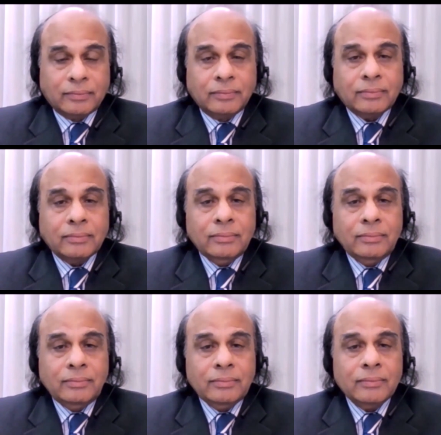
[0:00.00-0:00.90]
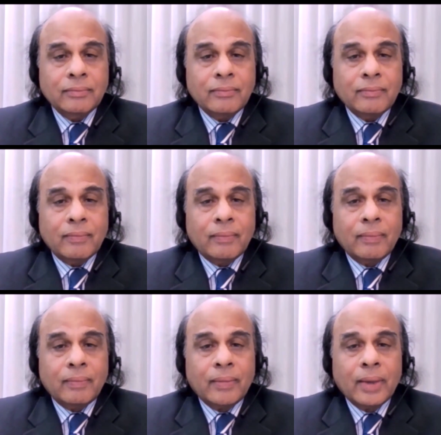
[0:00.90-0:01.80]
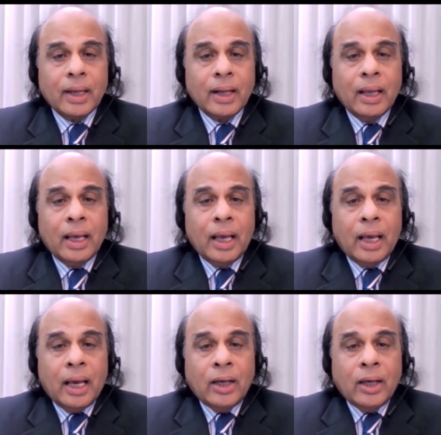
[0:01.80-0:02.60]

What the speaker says: (no one is talking)